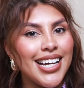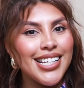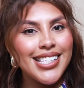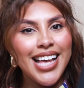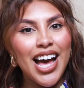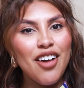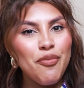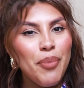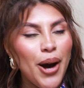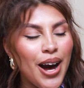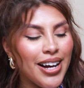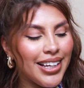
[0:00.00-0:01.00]
does have
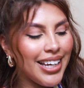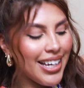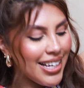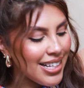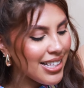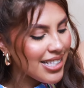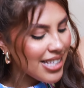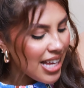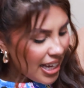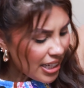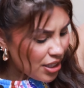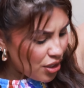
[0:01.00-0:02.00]
pockets.
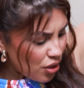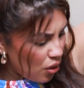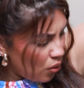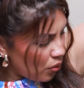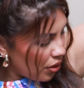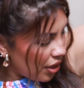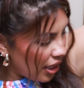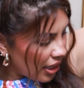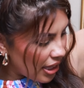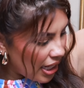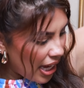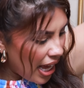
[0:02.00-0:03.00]
I don't
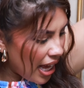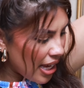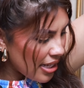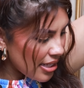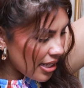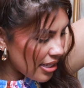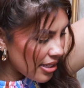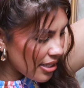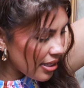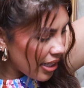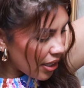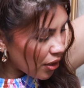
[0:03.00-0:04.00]
think that it has a
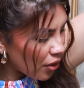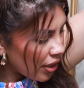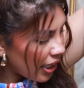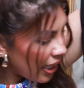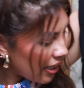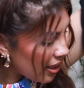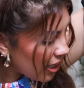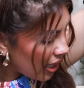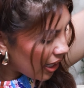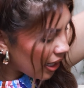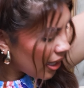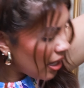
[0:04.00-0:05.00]
slit or
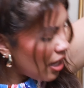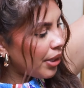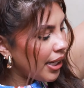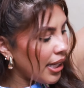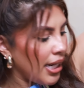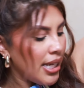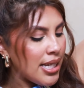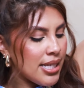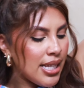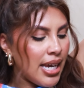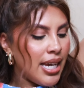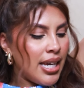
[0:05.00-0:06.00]
anything, but it
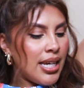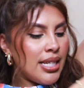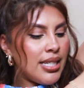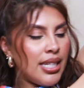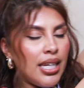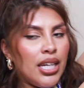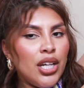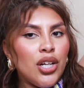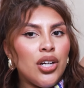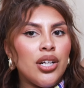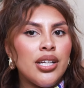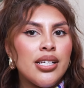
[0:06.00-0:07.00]
is a
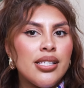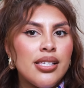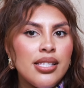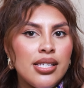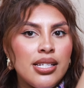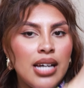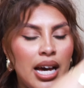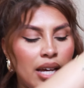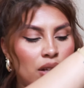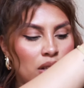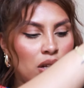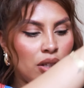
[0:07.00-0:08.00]
tiered
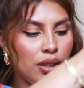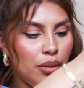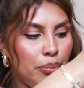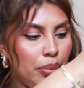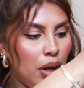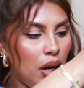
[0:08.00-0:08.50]
style on the